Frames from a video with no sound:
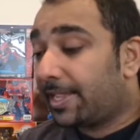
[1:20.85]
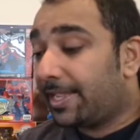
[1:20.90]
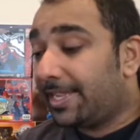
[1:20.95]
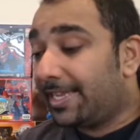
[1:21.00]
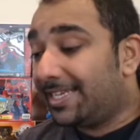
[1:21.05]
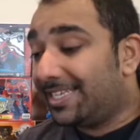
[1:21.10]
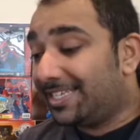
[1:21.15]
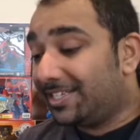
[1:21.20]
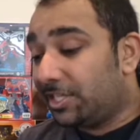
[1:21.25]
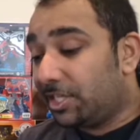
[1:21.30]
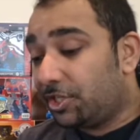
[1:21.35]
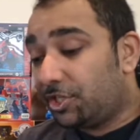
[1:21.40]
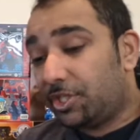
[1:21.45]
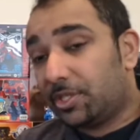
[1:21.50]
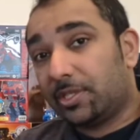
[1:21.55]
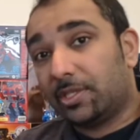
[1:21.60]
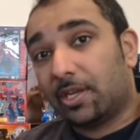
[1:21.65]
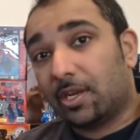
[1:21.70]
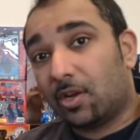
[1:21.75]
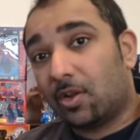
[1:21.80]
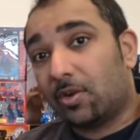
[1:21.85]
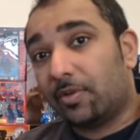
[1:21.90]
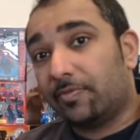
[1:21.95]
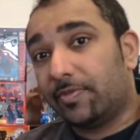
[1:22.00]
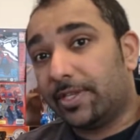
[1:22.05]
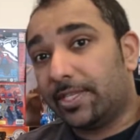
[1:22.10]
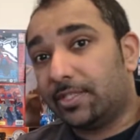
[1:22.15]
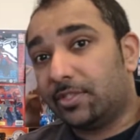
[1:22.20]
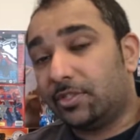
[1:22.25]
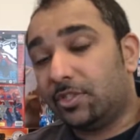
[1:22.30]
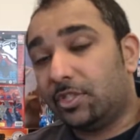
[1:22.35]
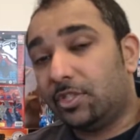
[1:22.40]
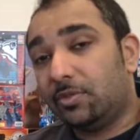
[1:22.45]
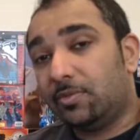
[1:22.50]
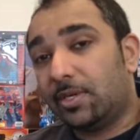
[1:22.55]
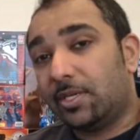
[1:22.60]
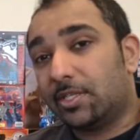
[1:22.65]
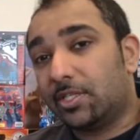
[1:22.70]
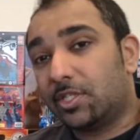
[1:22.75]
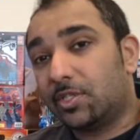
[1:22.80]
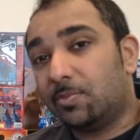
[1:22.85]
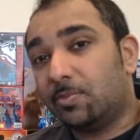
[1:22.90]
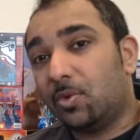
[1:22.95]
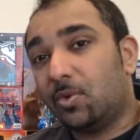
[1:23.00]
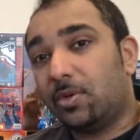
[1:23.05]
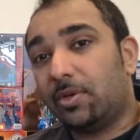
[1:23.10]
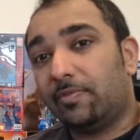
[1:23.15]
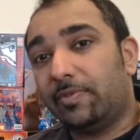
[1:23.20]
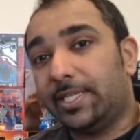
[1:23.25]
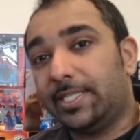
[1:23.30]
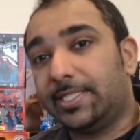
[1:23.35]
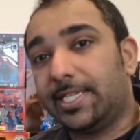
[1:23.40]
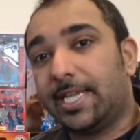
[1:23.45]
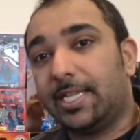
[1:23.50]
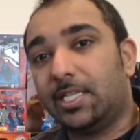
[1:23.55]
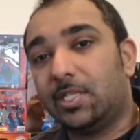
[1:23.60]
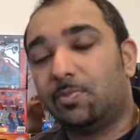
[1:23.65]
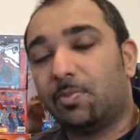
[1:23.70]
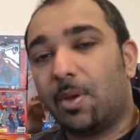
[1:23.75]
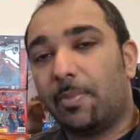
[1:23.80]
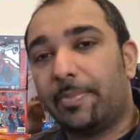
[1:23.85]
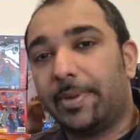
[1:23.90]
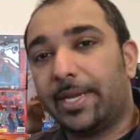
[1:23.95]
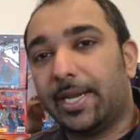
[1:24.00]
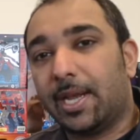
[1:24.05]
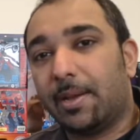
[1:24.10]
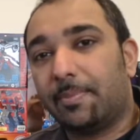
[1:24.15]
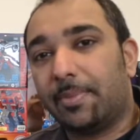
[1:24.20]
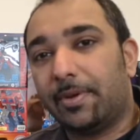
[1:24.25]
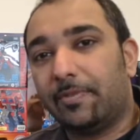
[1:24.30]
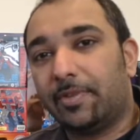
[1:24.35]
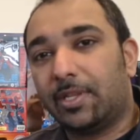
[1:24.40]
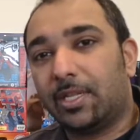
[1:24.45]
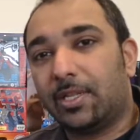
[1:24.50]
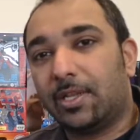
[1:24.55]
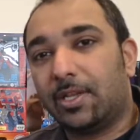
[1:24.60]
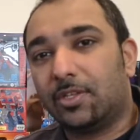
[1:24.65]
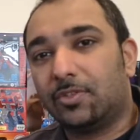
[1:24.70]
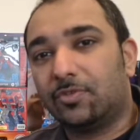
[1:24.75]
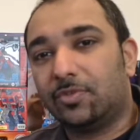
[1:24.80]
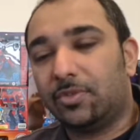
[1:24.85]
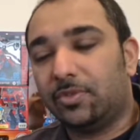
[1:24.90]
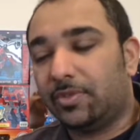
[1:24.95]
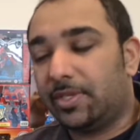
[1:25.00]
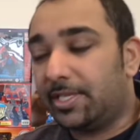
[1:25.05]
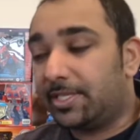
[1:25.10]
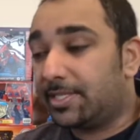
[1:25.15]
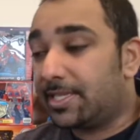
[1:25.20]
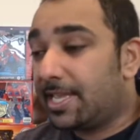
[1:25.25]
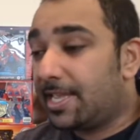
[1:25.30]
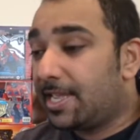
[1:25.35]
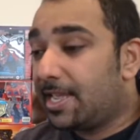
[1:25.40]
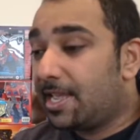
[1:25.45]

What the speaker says: in addition, a lot of these newer, smaller retailers popping up over the last few years,